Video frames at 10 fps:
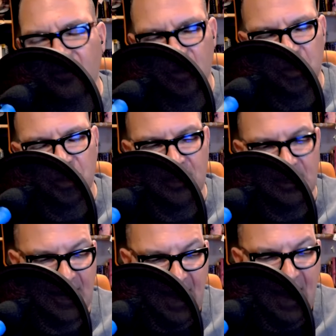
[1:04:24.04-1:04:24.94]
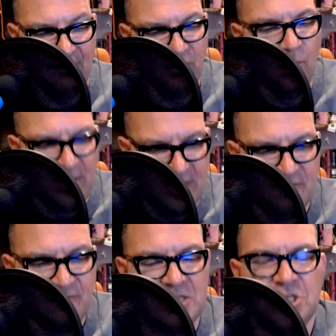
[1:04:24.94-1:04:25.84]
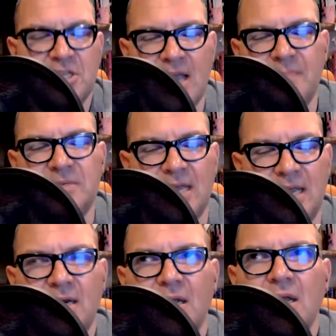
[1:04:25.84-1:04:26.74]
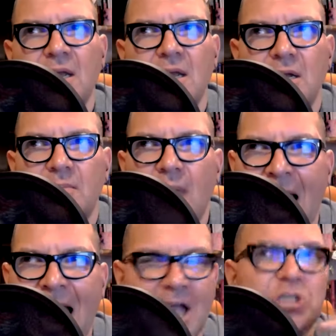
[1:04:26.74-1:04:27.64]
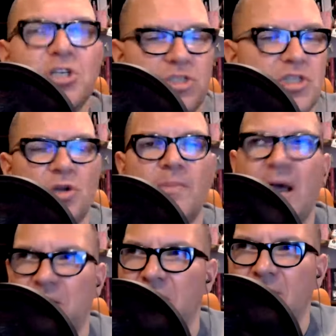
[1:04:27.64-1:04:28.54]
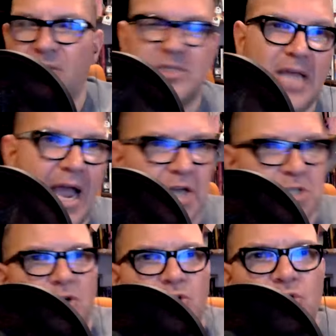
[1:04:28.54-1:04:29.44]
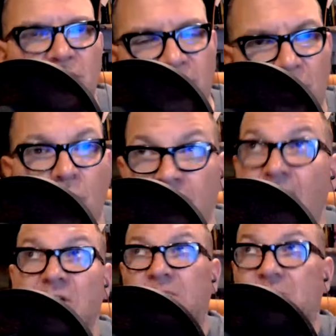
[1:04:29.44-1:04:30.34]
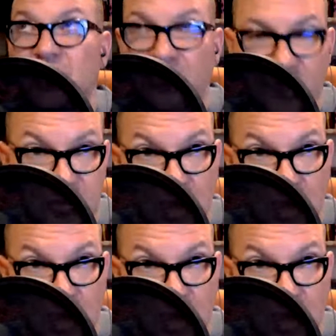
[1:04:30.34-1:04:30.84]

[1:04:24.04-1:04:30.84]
version that they have the one that fetched the update hashes the new binary and puts the hash on a server or multiple mm. servers